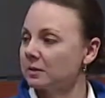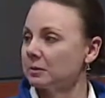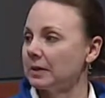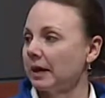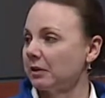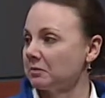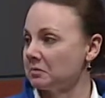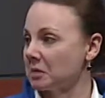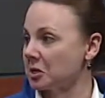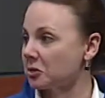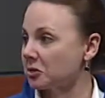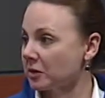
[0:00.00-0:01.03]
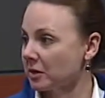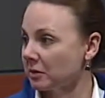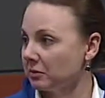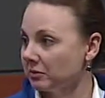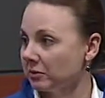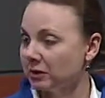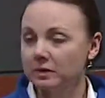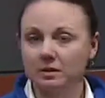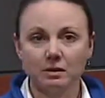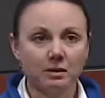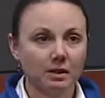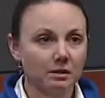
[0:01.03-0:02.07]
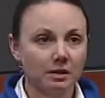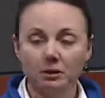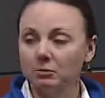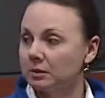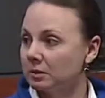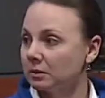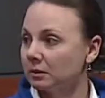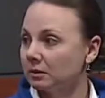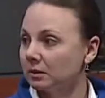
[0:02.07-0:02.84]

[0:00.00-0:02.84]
that we have pictures of, because I think that would